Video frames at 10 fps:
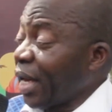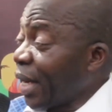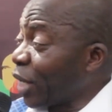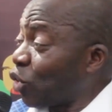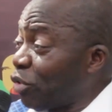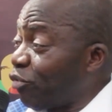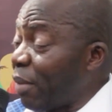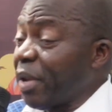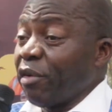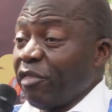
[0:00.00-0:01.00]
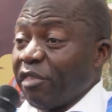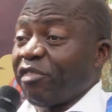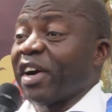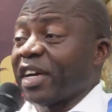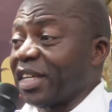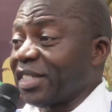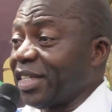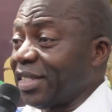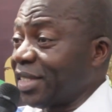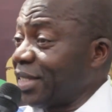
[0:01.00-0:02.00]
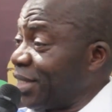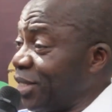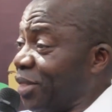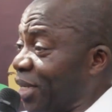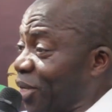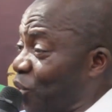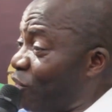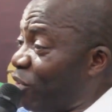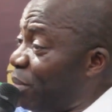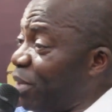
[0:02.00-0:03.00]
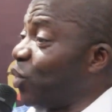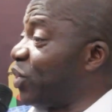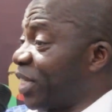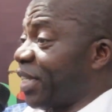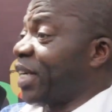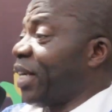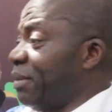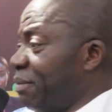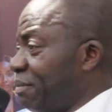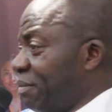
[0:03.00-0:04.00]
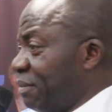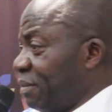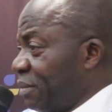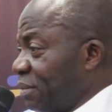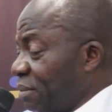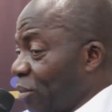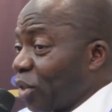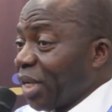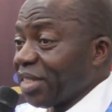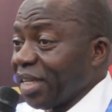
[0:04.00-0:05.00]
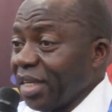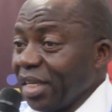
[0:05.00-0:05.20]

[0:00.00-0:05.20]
And I told Fabian very frankly, I said, you're a very big risk taker. Because I said,